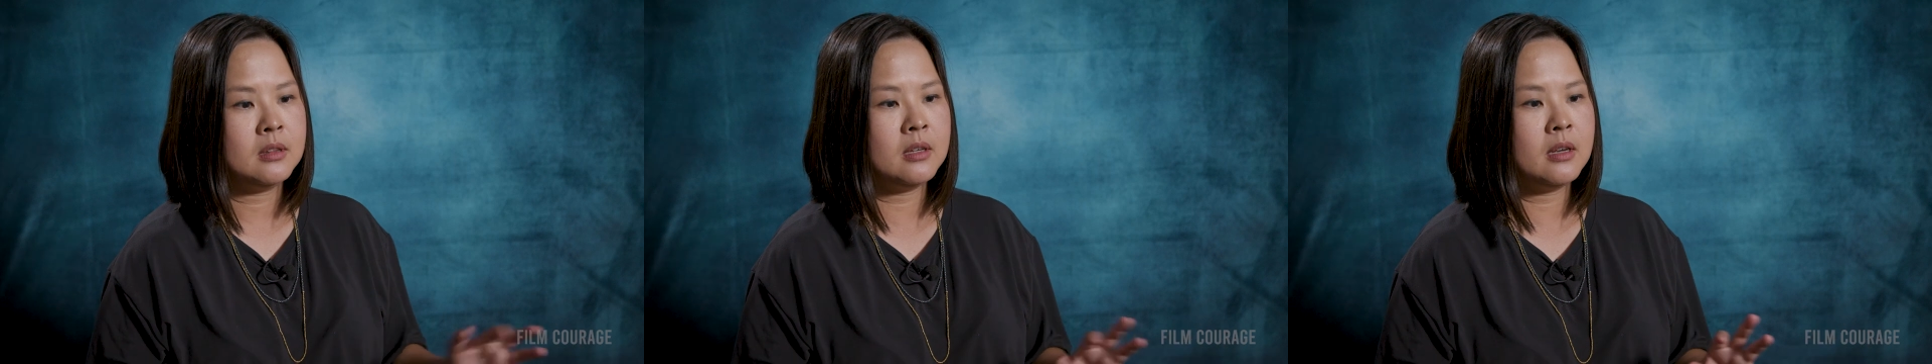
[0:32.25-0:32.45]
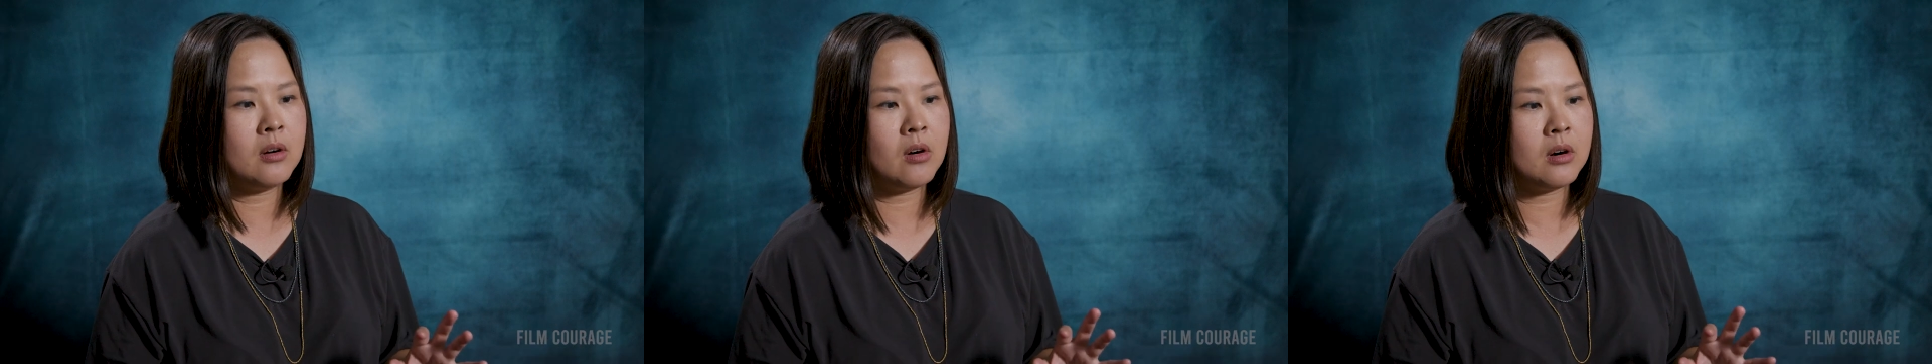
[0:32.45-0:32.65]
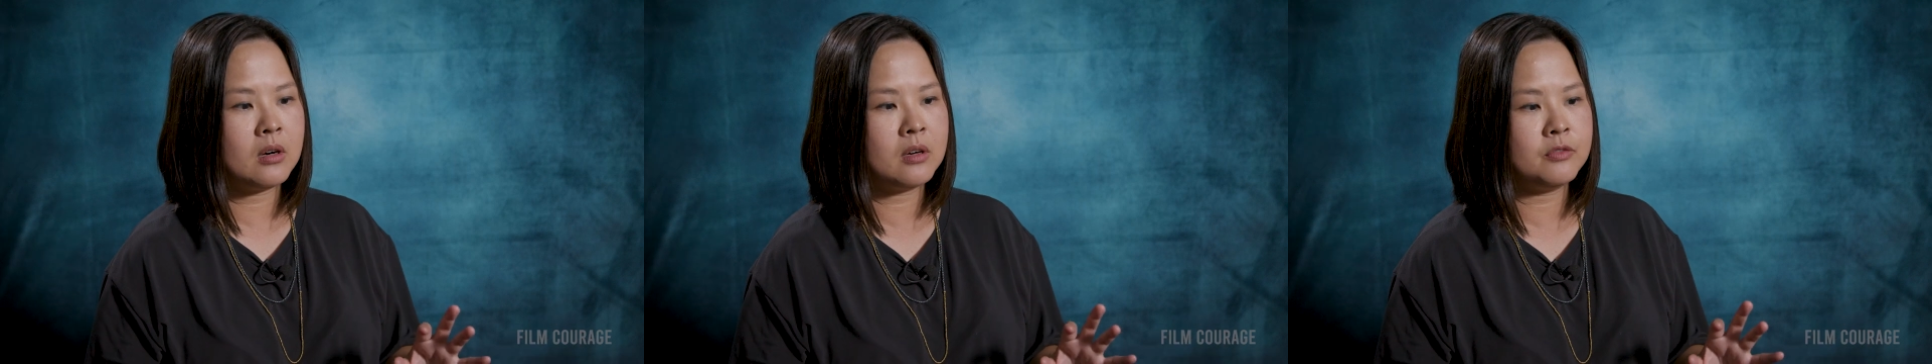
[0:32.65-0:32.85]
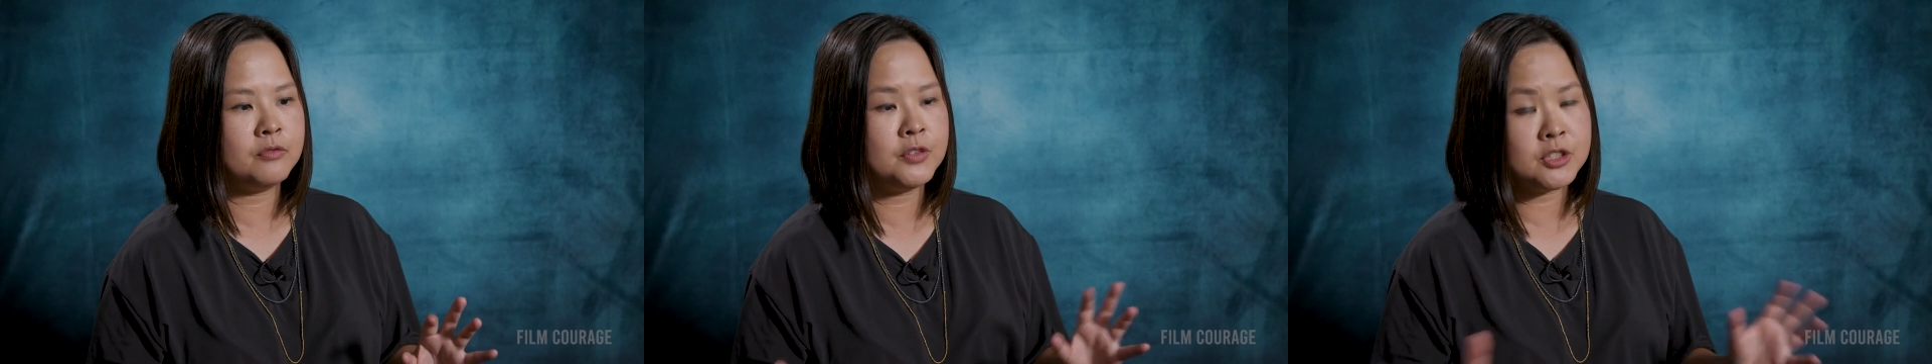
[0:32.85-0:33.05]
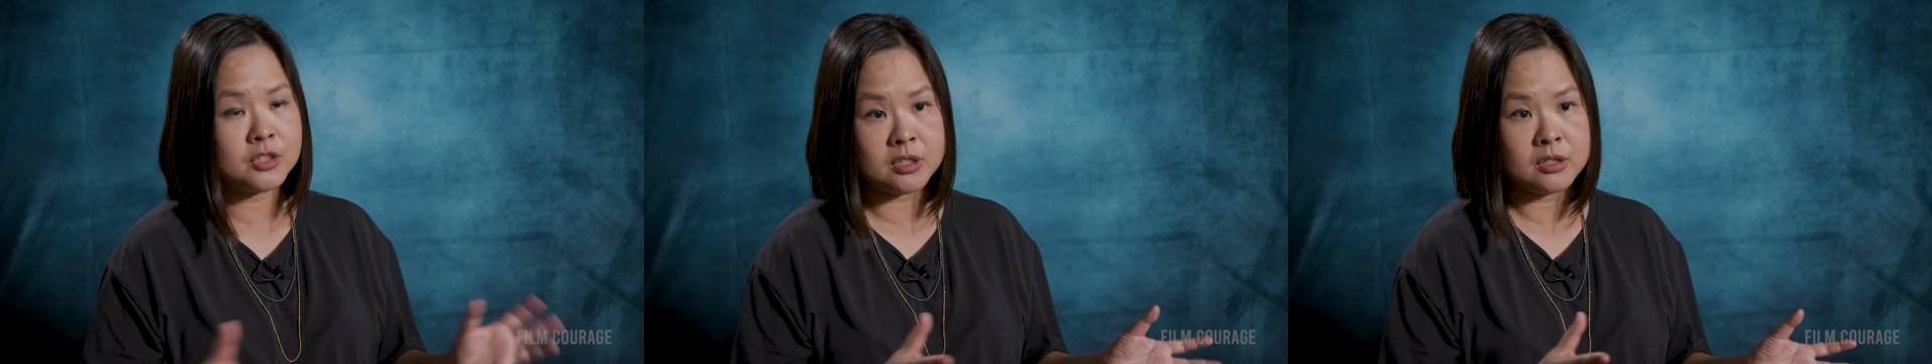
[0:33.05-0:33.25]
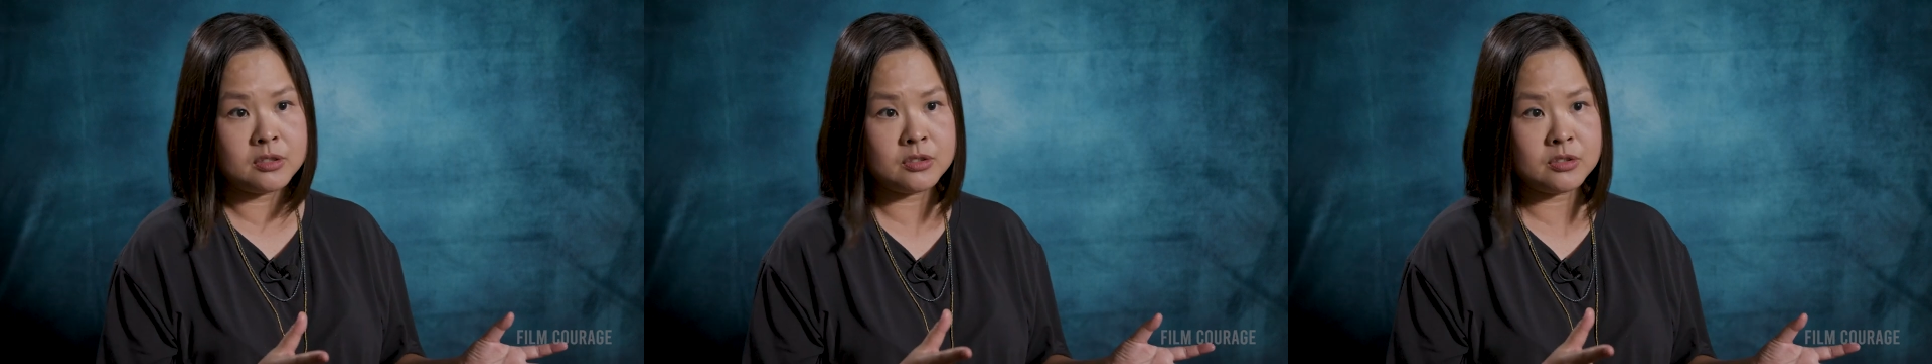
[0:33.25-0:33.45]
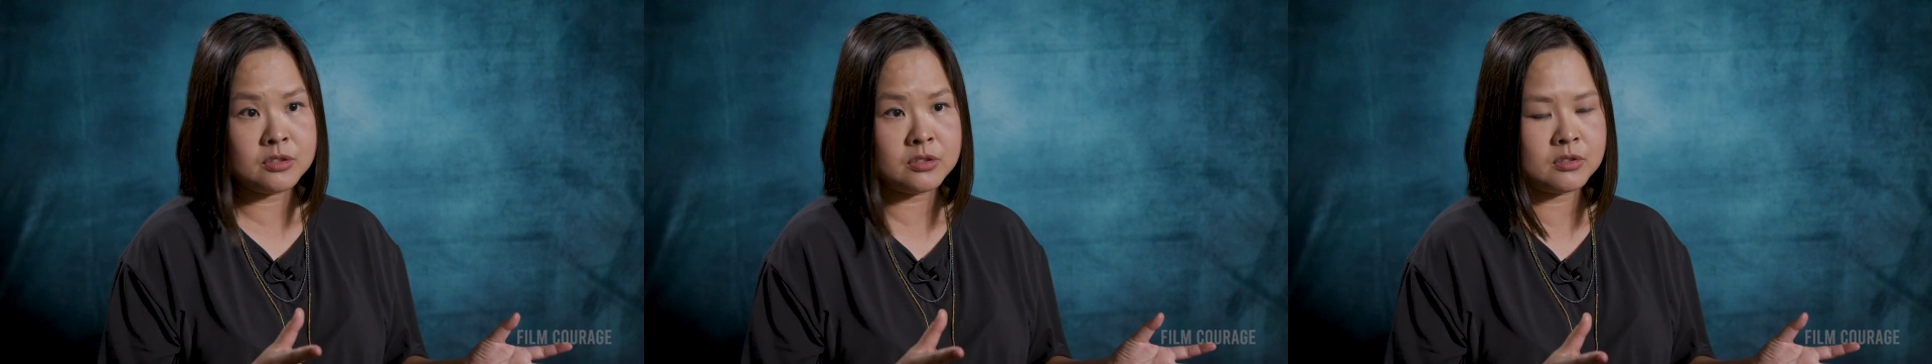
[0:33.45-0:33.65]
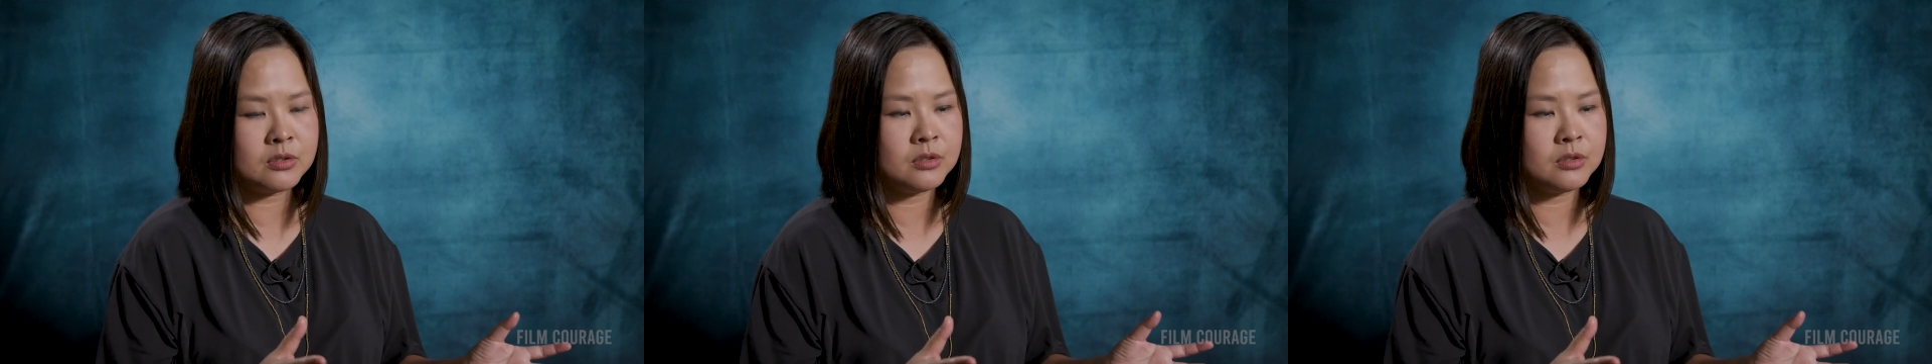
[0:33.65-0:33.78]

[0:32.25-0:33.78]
They are visitors